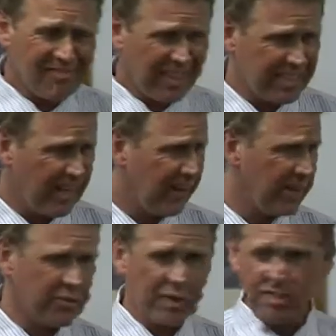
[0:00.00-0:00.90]
Because I've
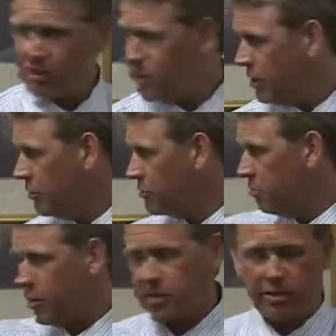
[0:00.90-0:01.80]
got the research in those
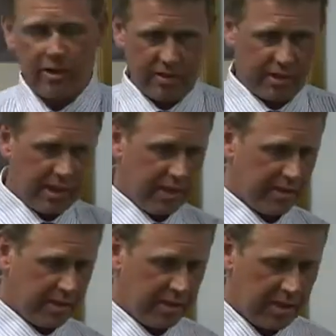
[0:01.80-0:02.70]
books that are on
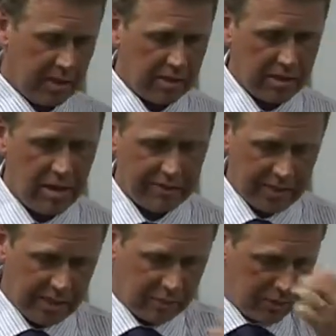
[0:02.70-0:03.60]
the coffee
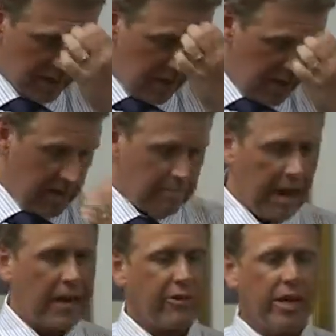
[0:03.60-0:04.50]
table.
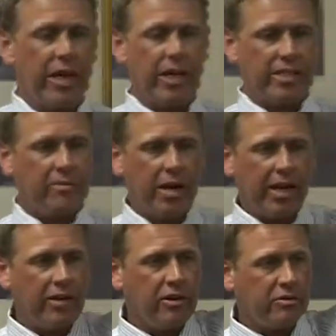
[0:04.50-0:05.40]
Migraine headaches.
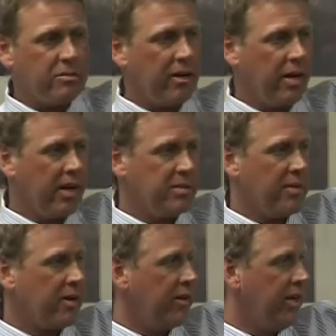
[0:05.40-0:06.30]
Anybody in here know somebody that has
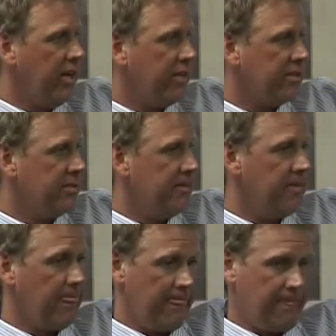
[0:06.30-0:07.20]
migraine headaches?
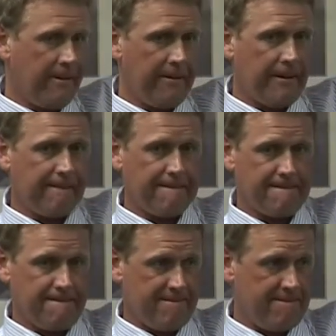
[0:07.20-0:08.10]
Okay.
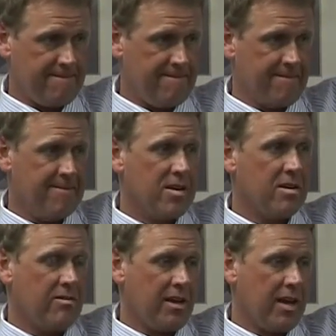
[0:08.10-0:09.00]

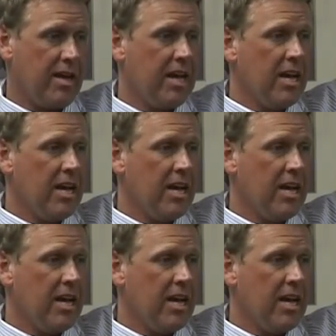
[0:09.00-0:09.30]
Okay.